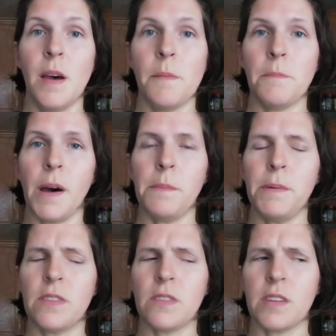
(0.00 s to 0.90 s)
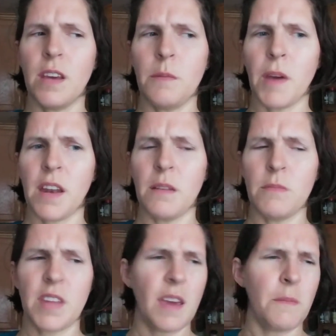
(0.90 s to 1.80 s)
Muppets in
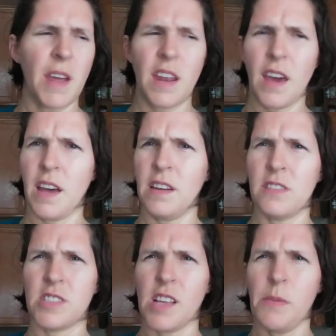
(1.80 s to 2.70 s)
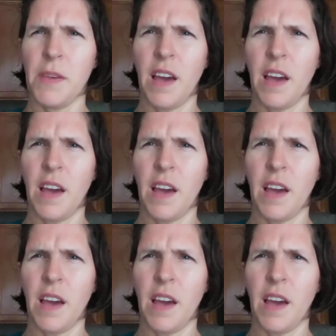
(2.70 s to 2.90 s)
Take Manhattan or something.